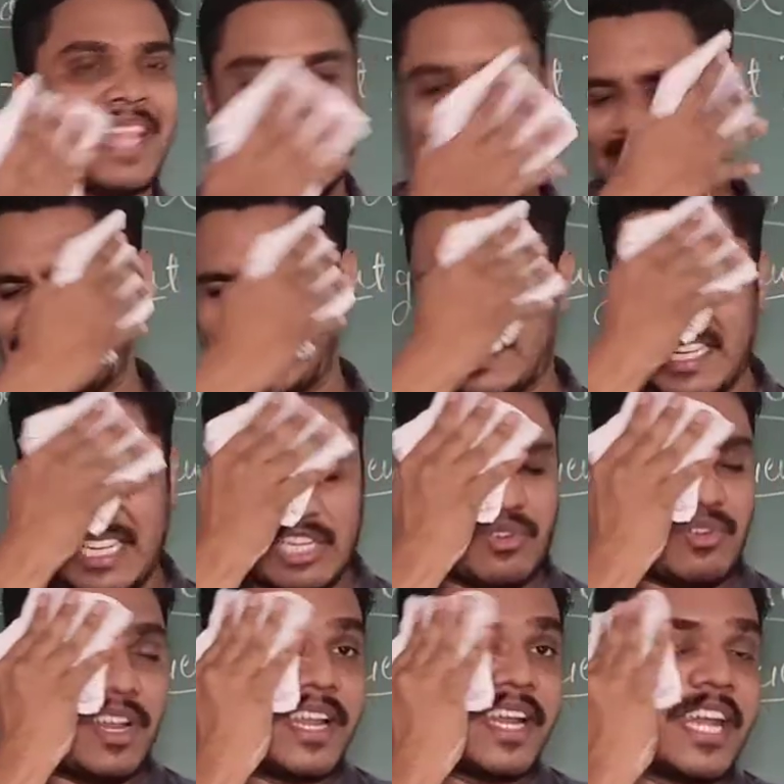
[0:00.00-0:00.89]
It's a
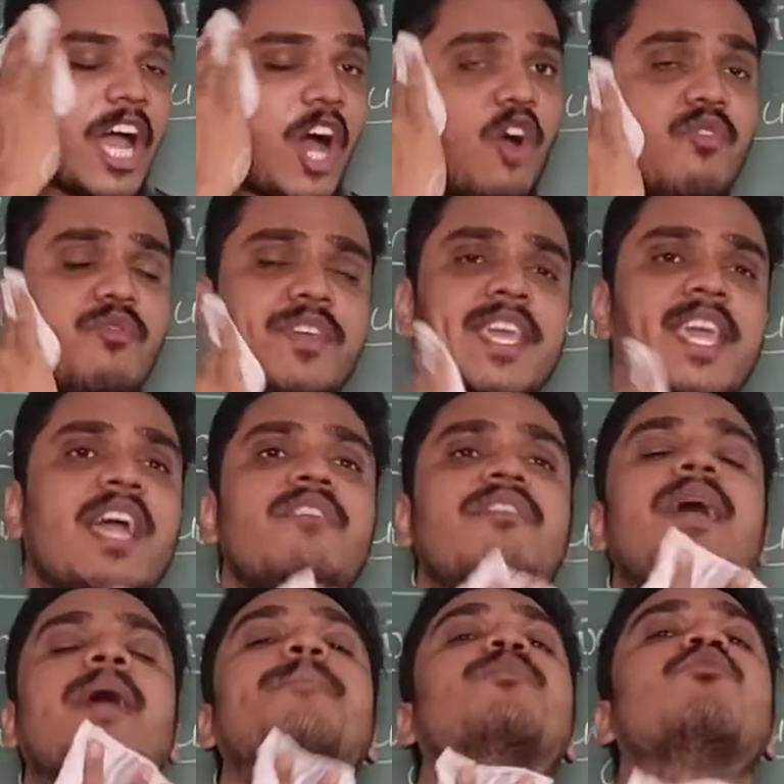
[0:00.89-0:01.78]
2-lane. Now we have
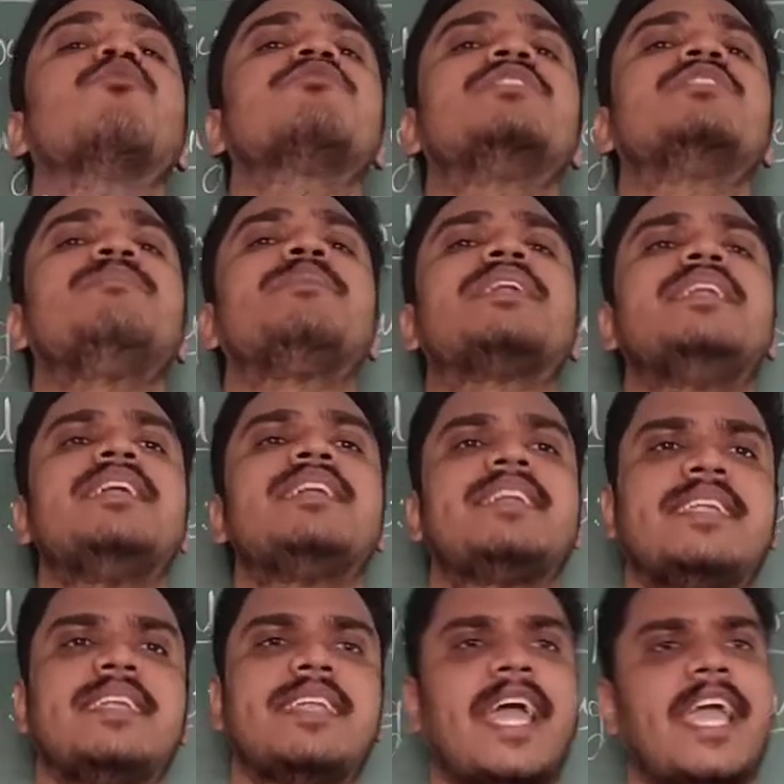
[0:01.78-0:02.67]

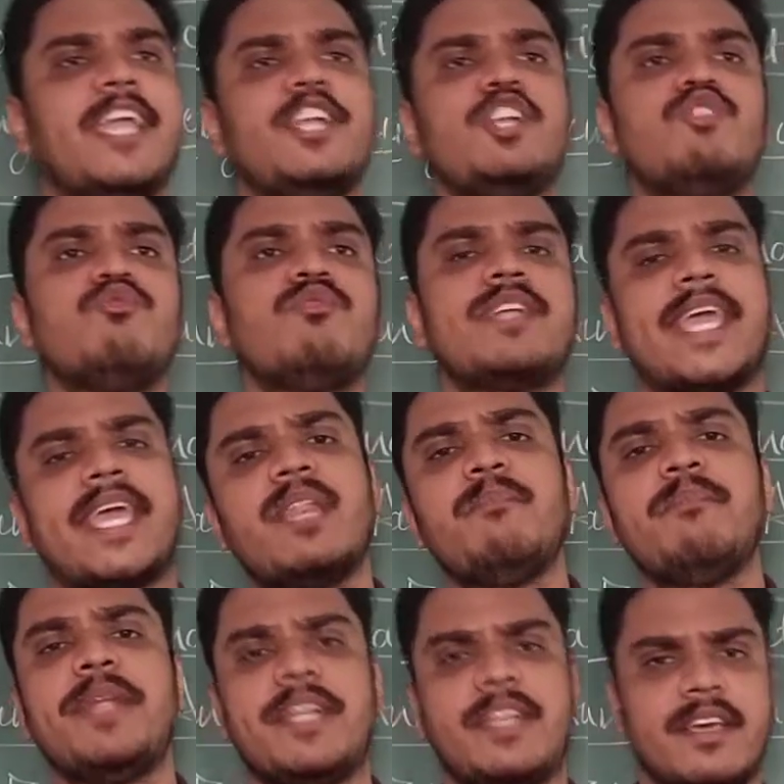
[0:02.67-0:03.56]
approximately 9 to
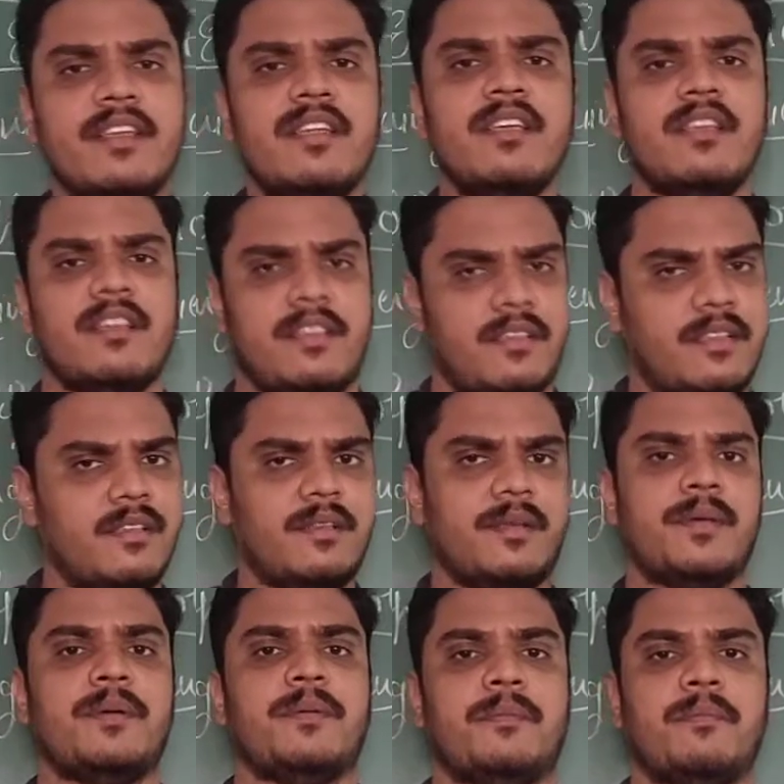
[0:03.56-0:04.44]
10 meter
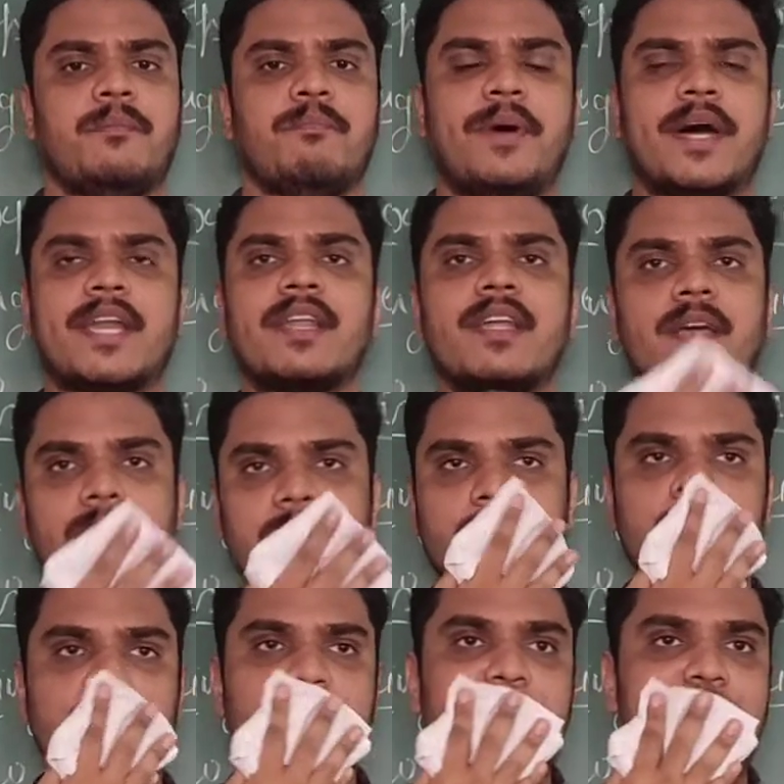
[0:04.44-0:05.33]
per,
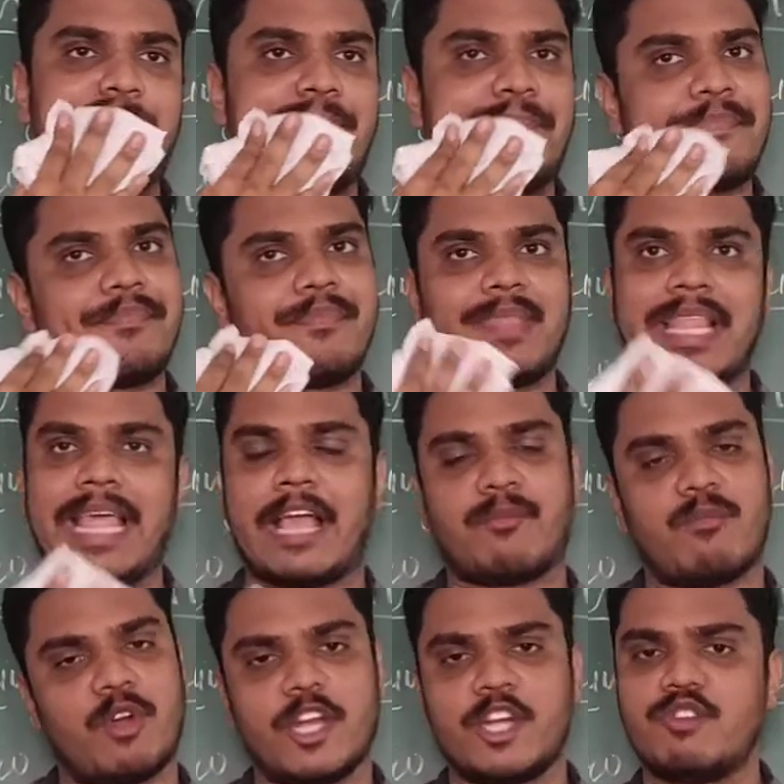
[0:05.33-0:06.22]

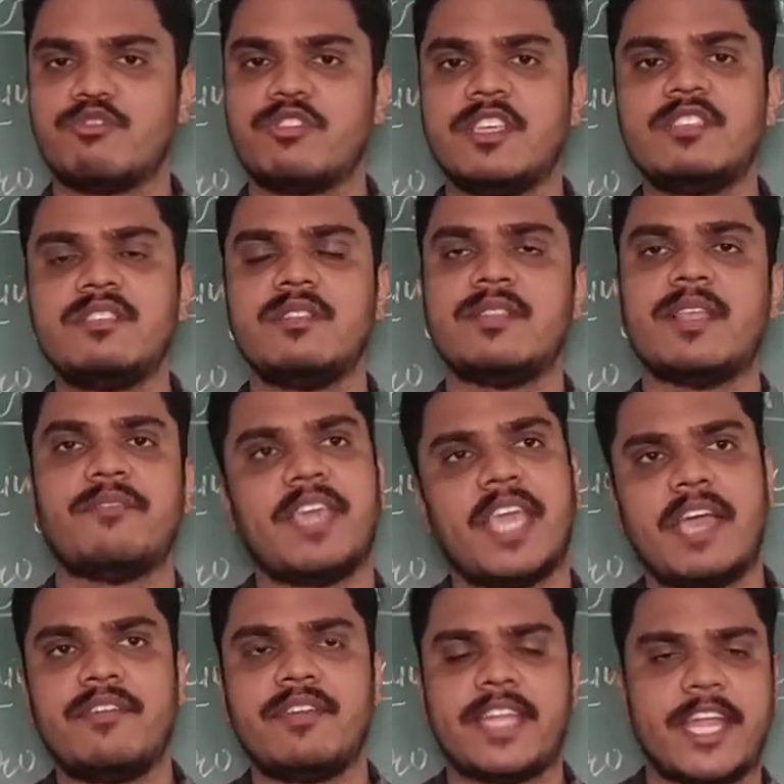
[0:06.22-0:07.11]
according to this, we
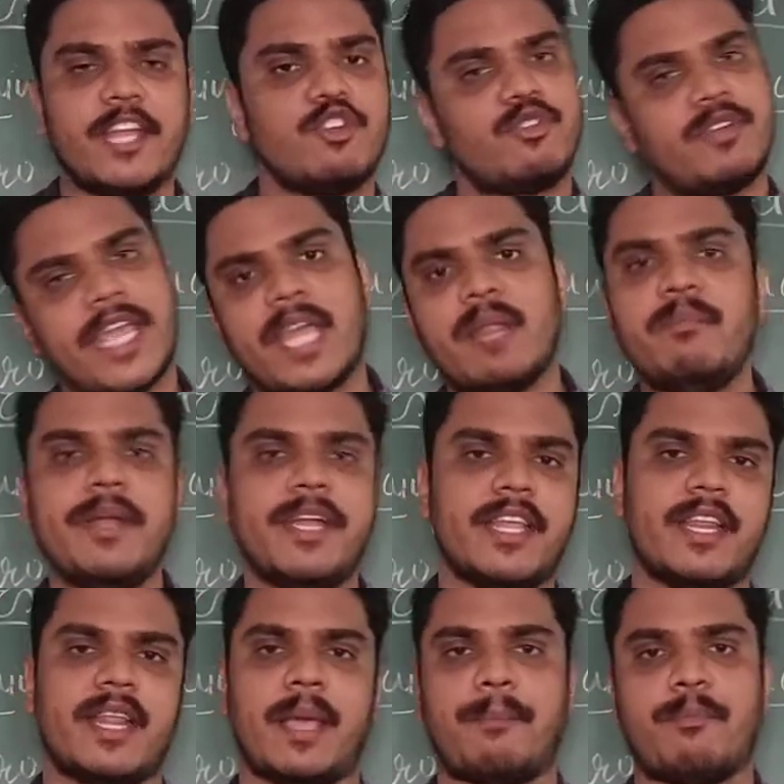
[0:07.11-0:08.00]
have 10
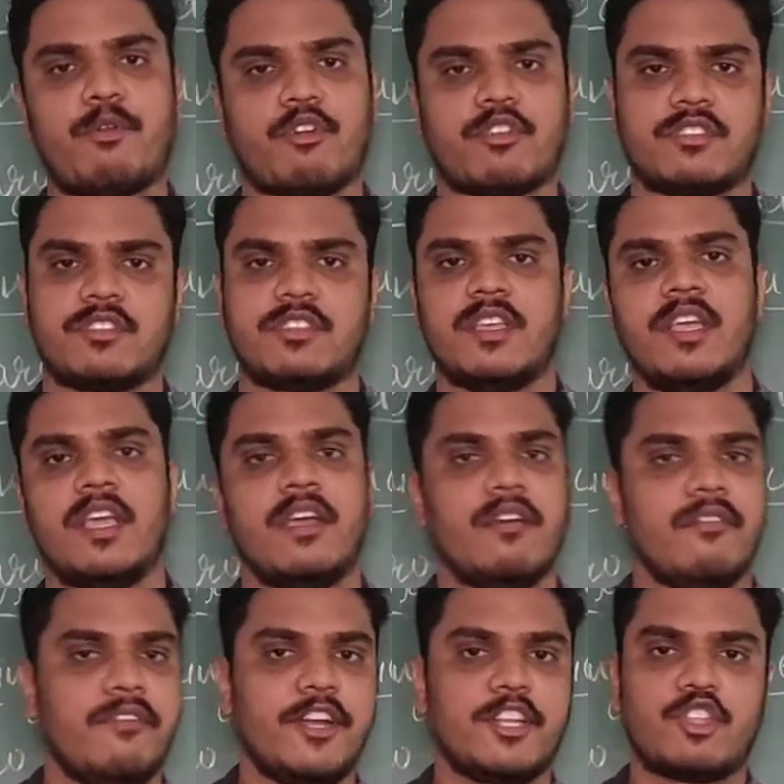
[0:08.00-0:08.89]
meter approx
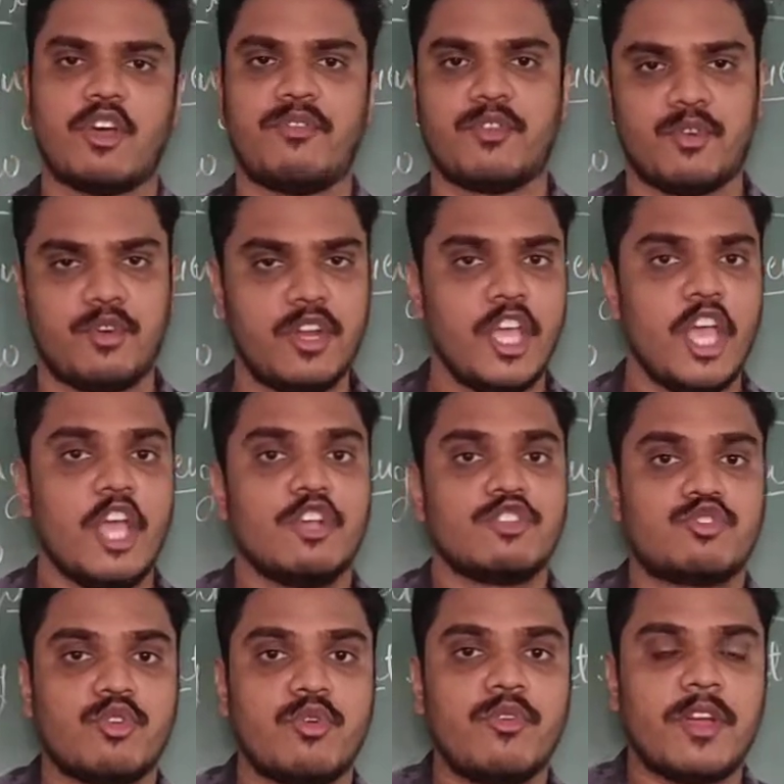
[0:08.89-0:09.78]
width of
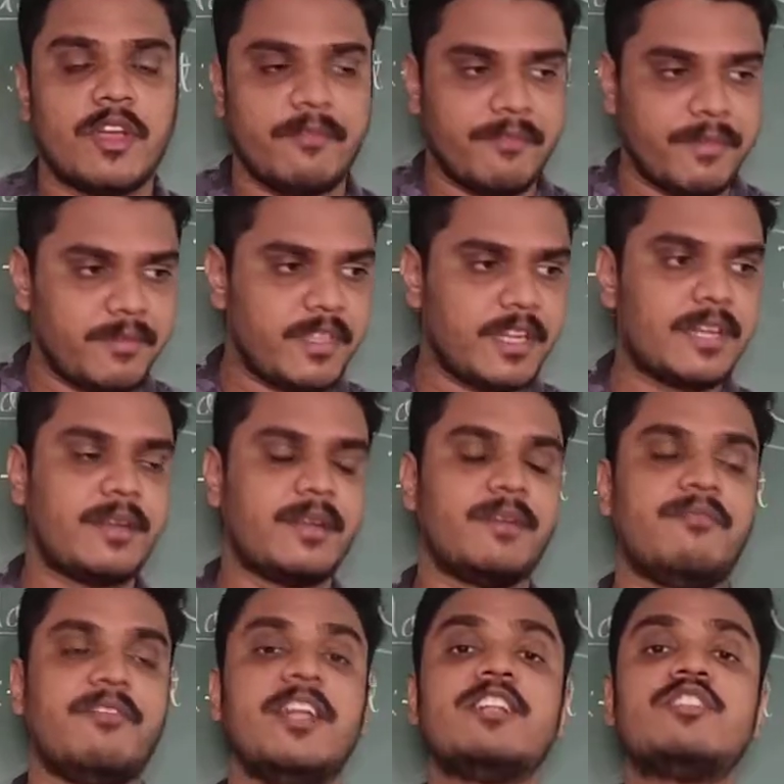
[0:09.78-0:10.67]
road. So with the
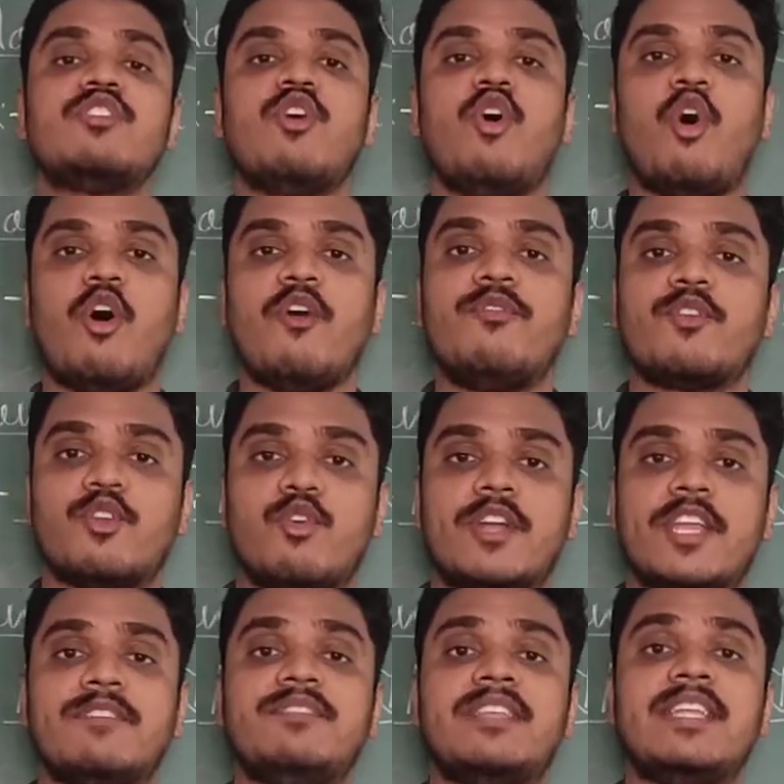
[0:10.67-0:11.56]
width of
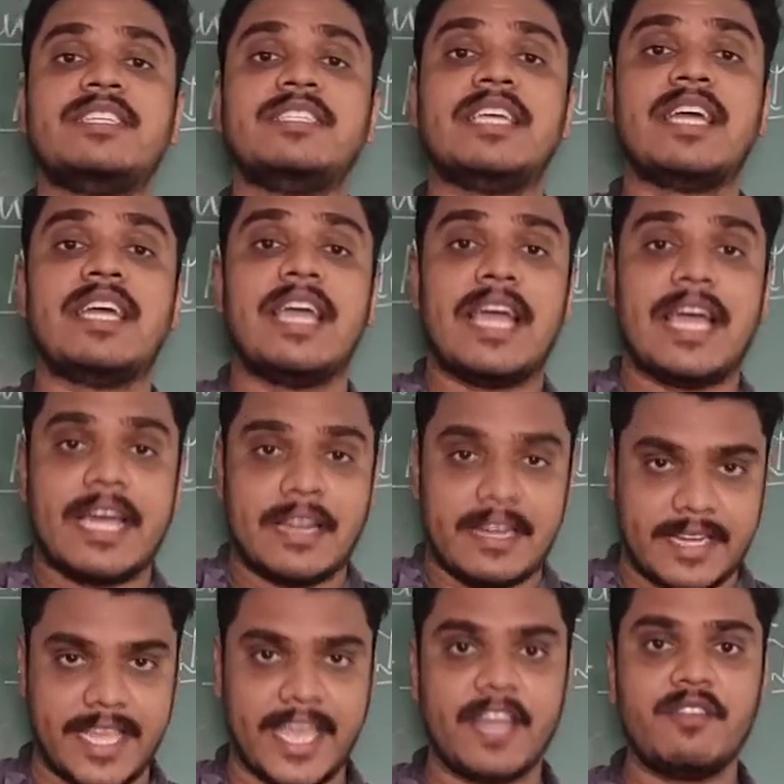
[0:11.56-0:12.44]
road, there is a
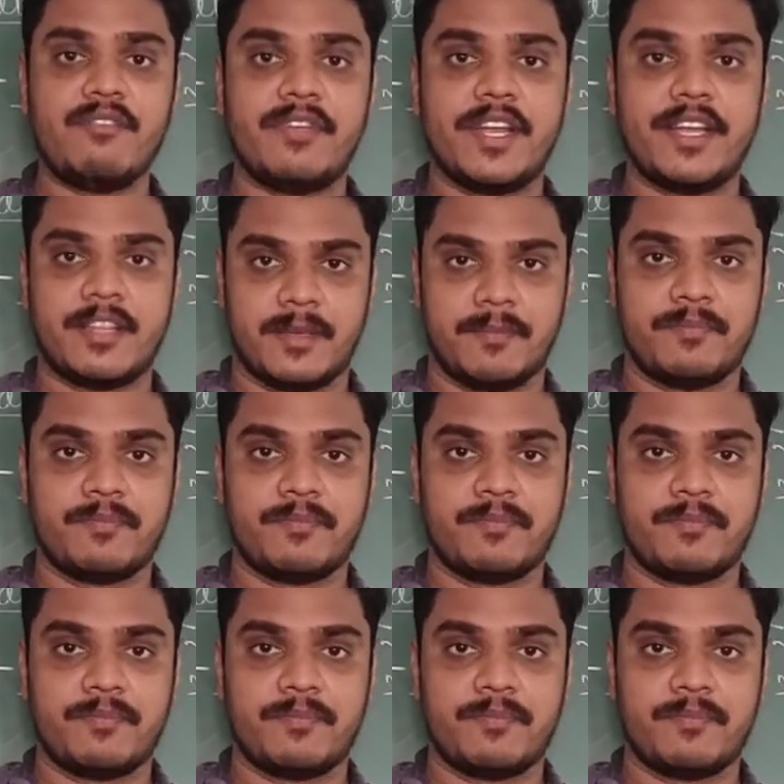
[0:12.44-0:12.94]
10 width